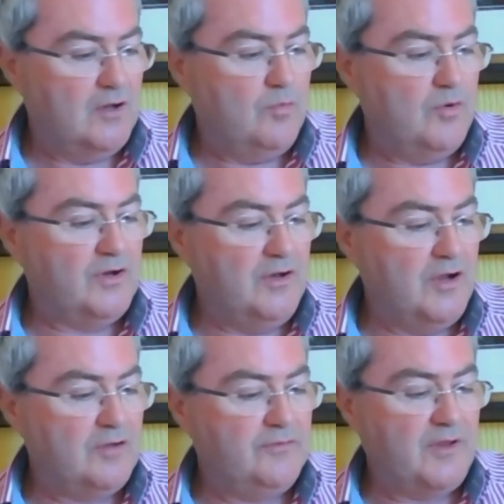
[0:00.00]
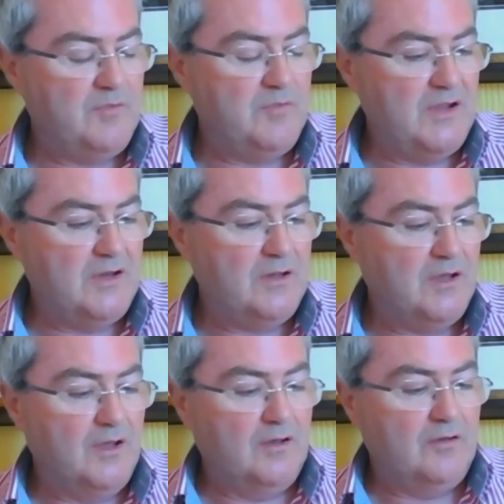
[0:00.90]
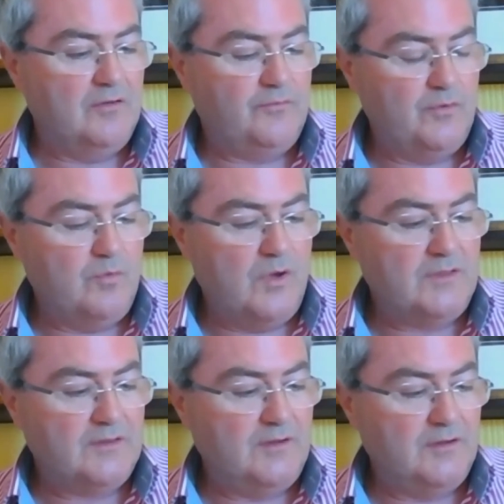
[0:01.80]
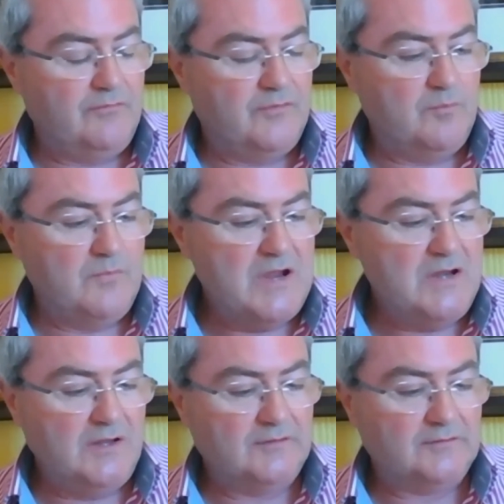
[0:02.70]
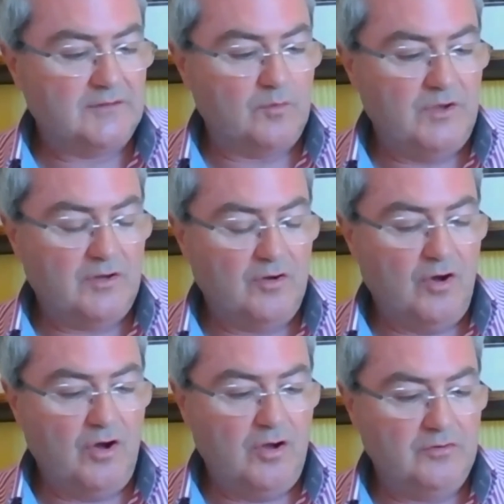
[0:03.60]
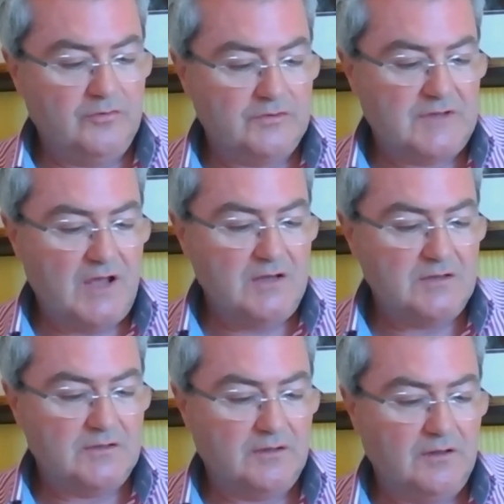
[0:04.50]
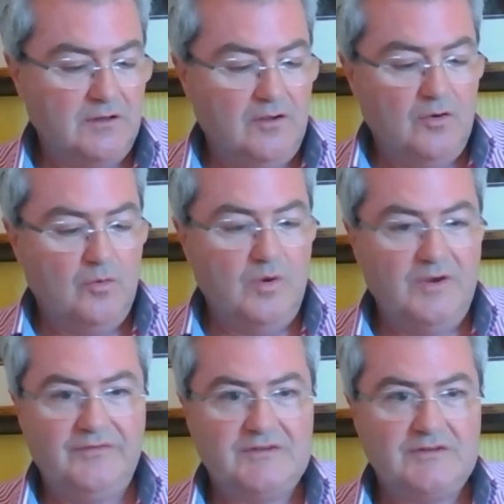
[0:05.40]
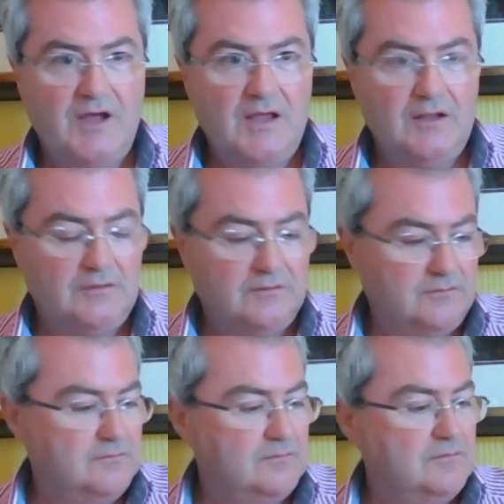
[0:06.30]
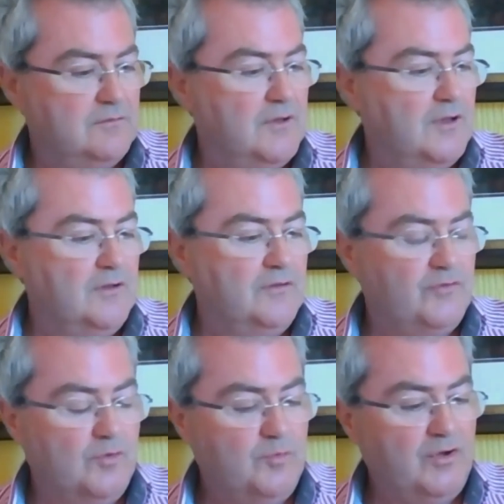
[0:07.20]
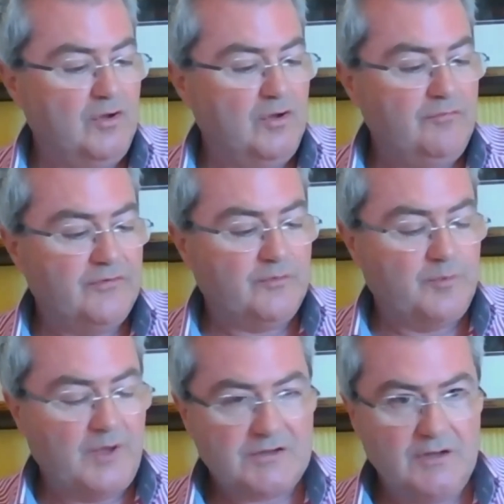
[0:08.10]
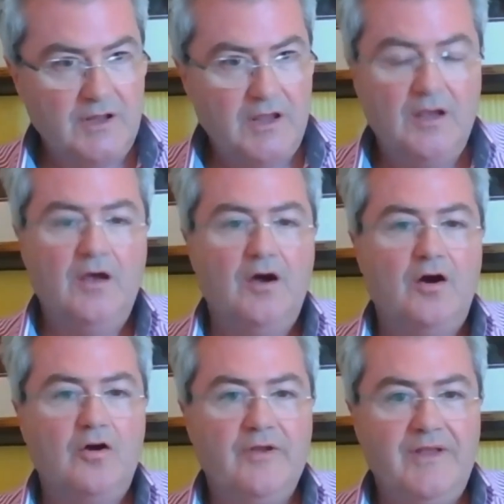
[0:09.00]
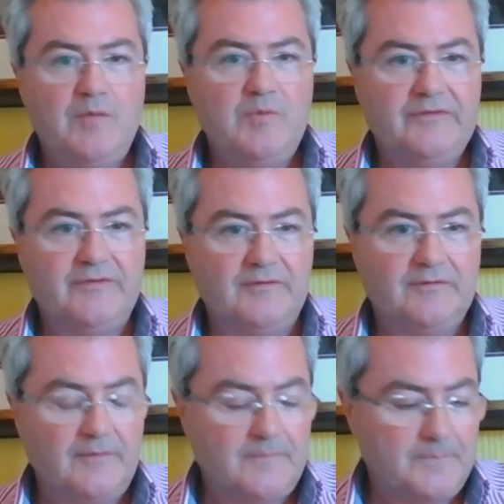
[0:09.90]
What on earth do they mean if we want to give them meanings that we can all understand? What is a child? Someone loved especially, or a nemesis?